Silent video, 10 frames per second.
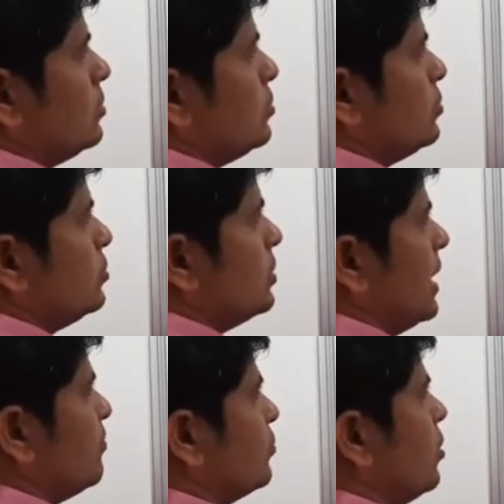
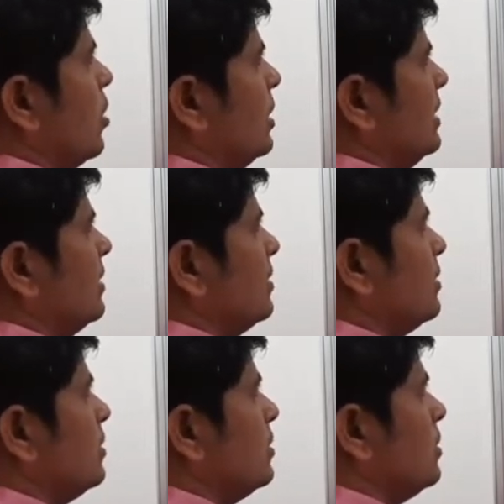2-naphthol
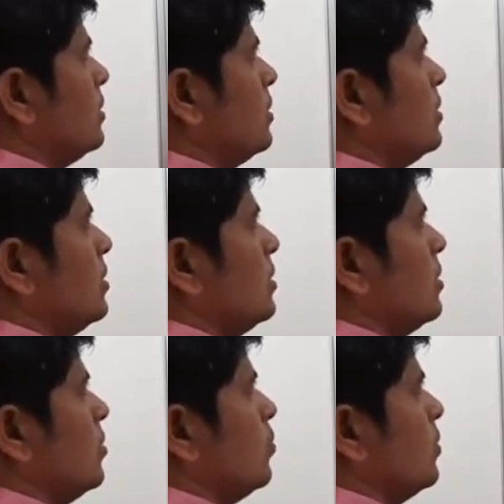
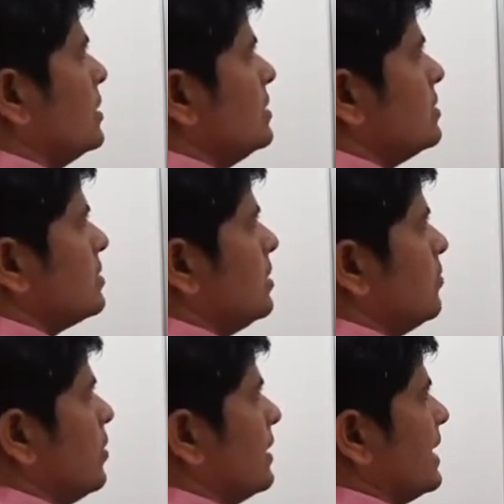
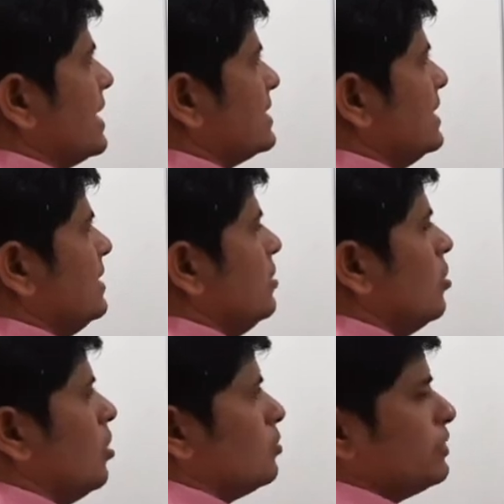1-sulfonic acid,
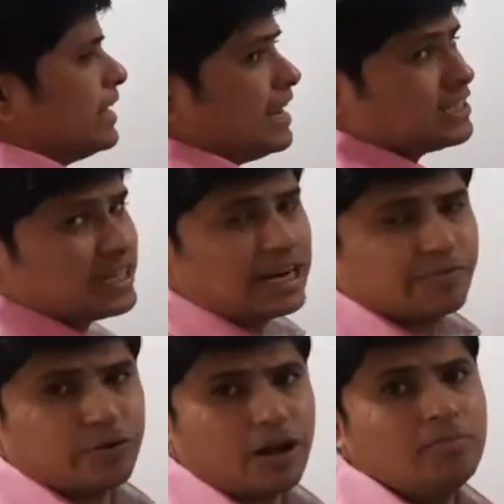or we can
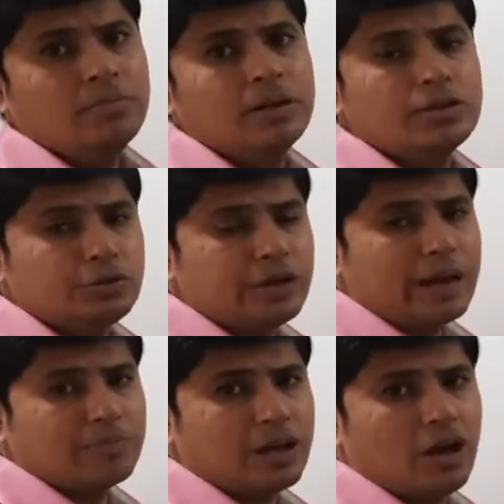start from
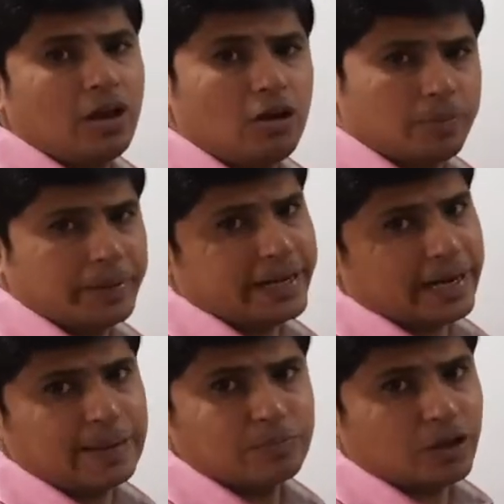2-naphthol or
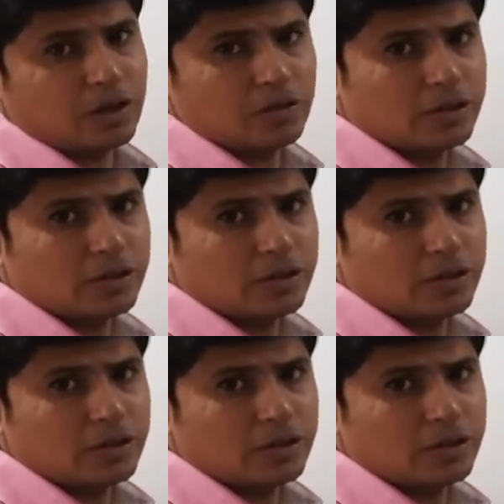beta-naphthol.